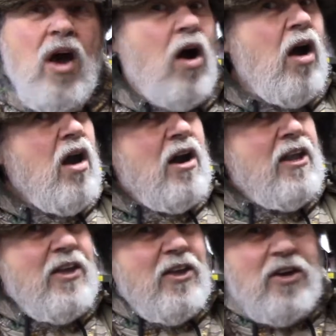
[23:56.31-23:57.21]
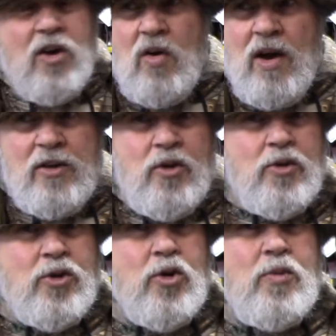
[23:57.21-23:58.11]
Or you go on
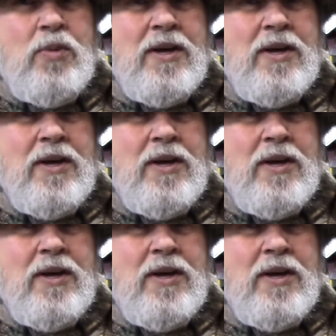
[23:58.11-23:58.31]
YouTube,